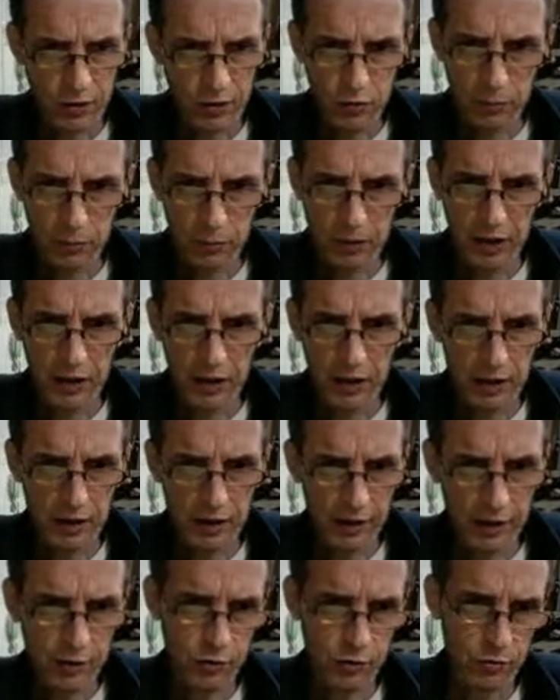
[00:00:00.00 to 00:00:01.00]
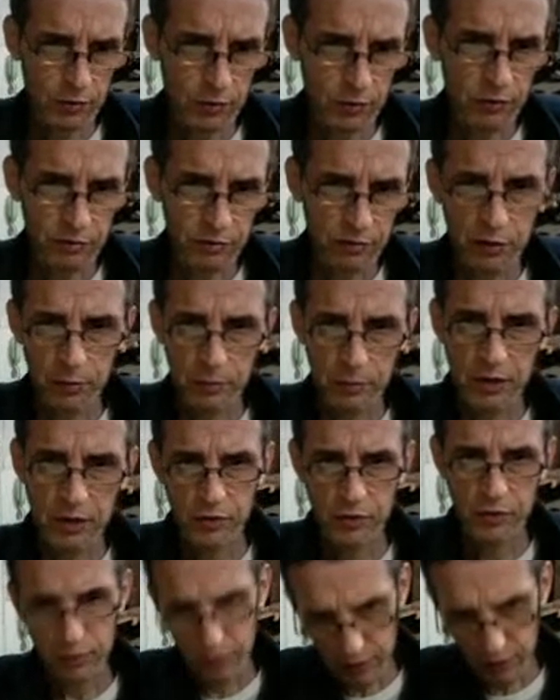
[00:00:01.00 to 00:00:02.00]
to be a natural
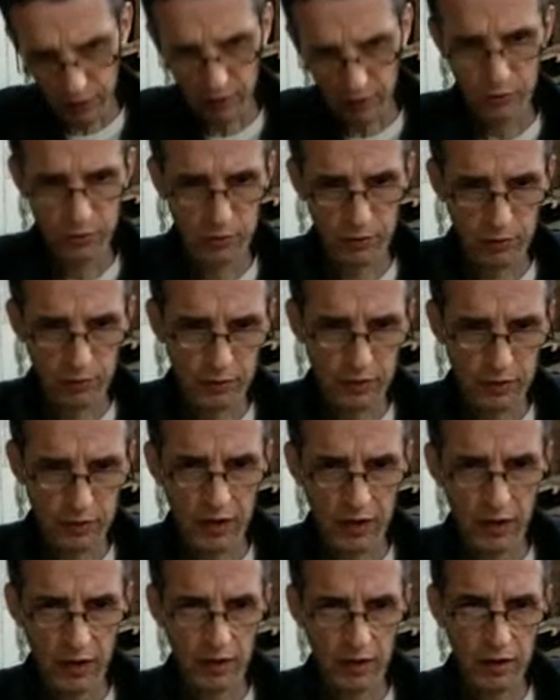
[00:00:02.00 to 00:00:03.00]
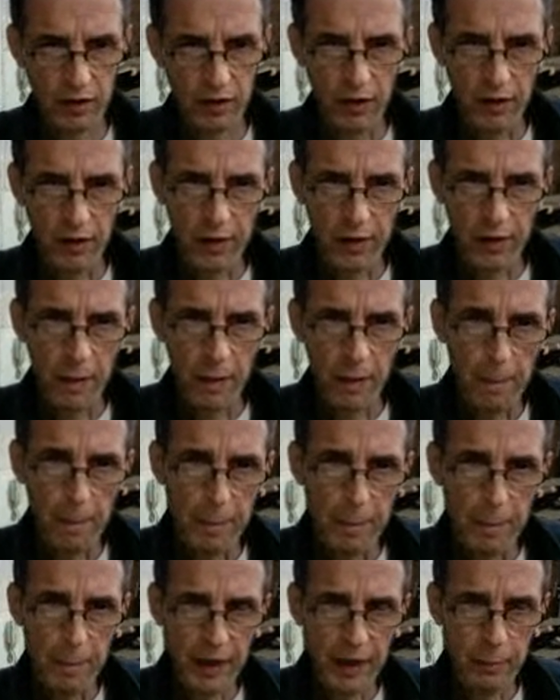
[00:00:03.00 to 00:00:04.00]
formation. Natural is there, but
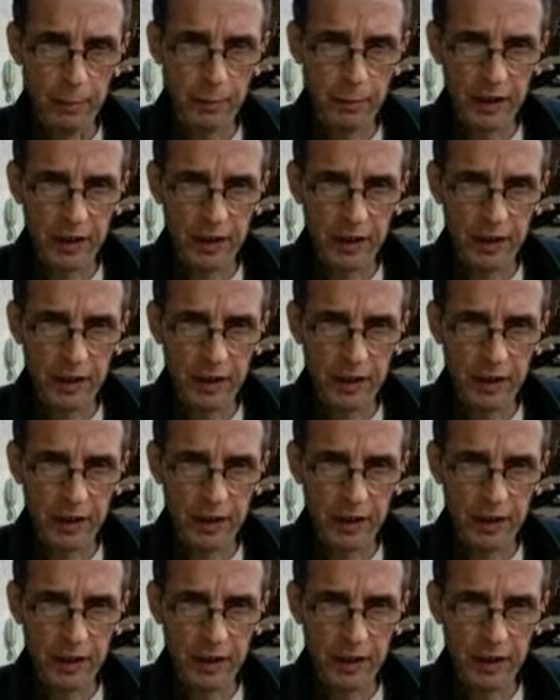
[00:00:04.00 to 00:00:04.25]
I mean